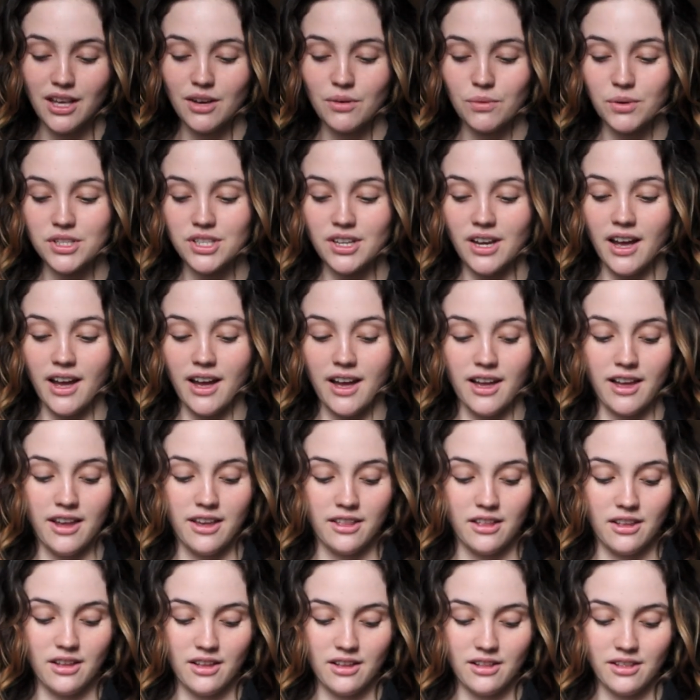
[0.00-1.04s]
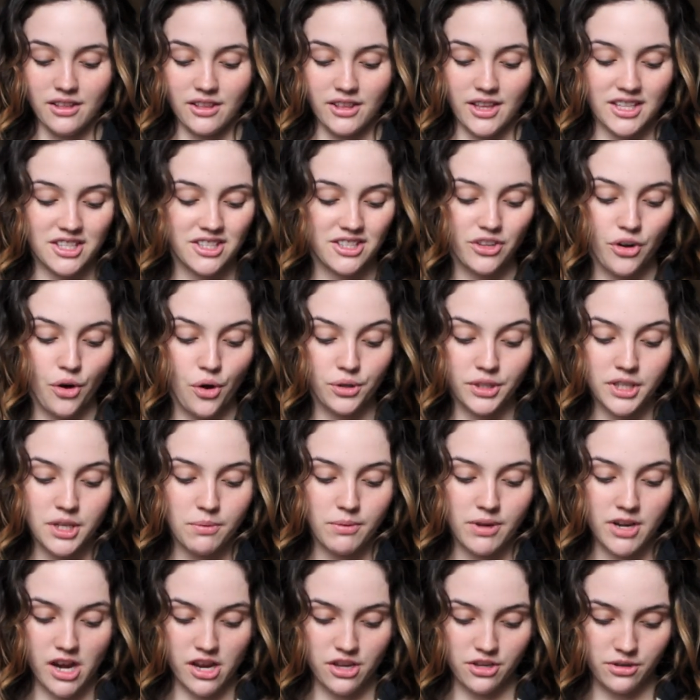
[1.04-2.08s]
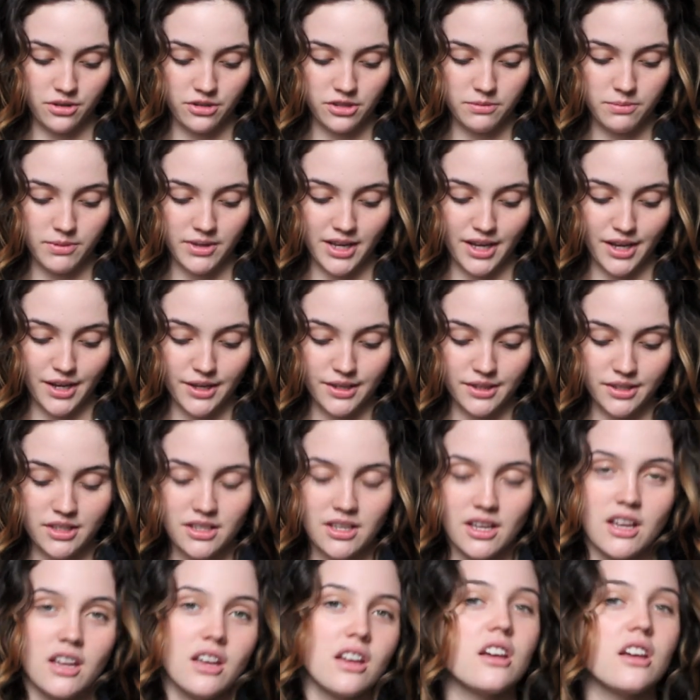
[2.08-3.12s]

which that's the only one I use because,